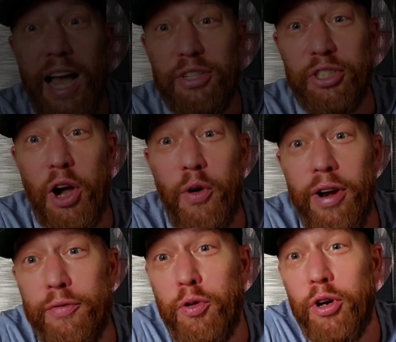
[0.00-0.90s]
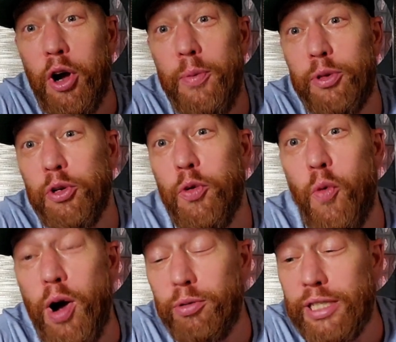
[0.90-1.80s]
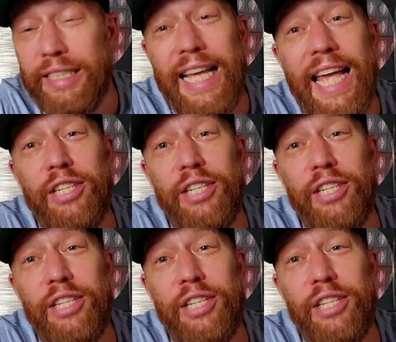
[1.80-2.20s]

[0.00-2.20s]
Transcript: How's it going, everyone? I hope you're doing well today.